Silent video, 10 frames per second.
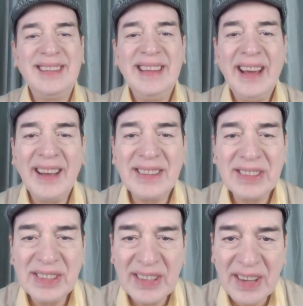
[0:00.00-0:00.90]
The
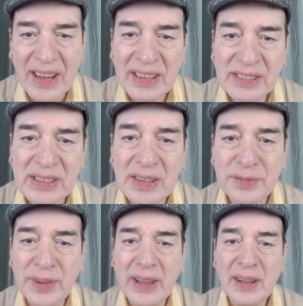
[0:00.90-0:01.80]
answer lies in
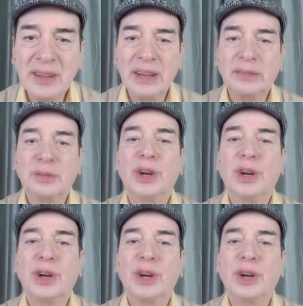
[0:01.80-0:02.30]
the fact that